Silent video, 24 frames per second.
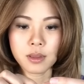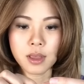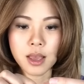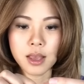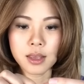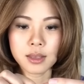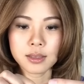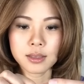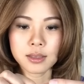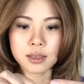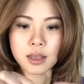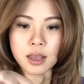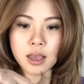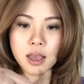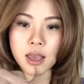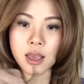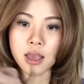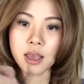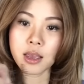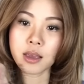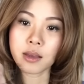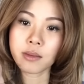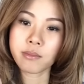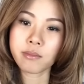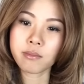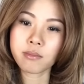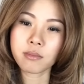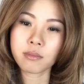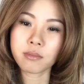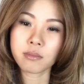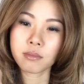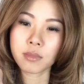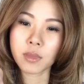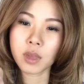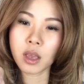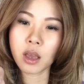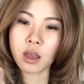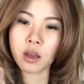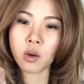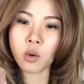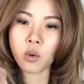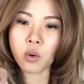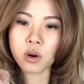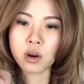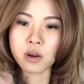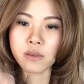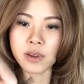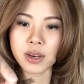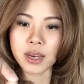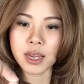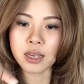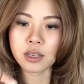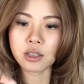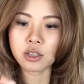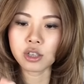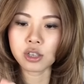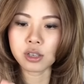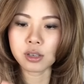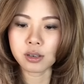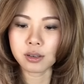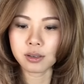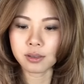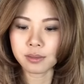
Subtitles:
I say, 1/4 inch.